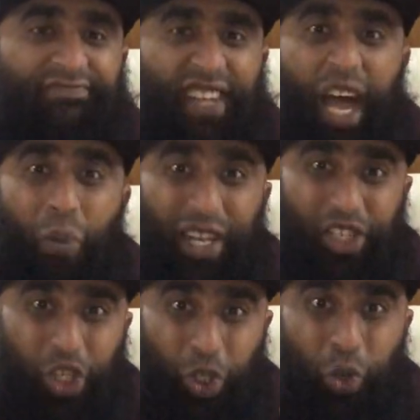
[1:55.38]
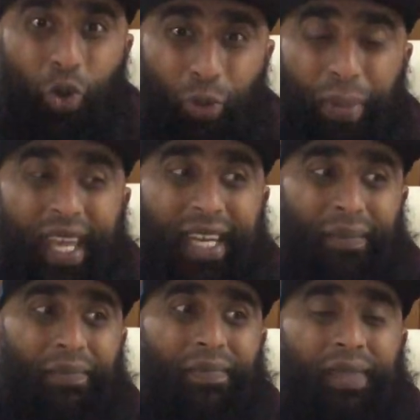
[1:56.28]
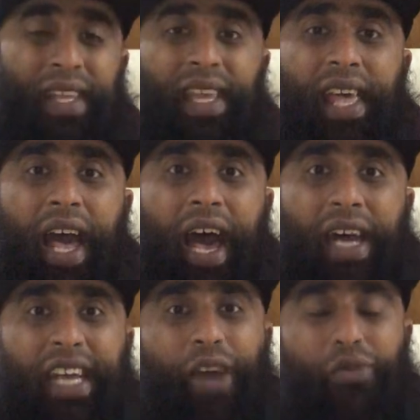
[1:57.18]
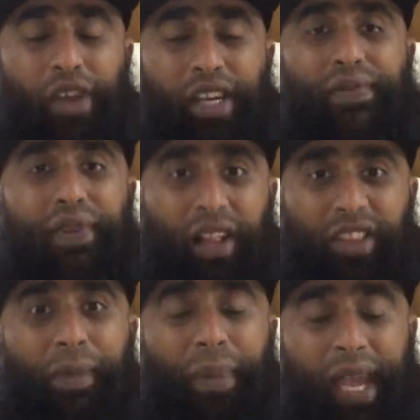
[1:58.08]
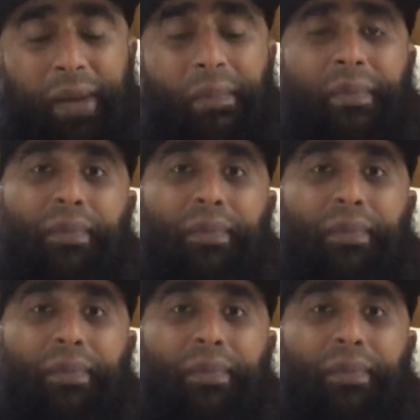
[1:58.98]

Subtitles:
I went to short beard, and I really felt the pain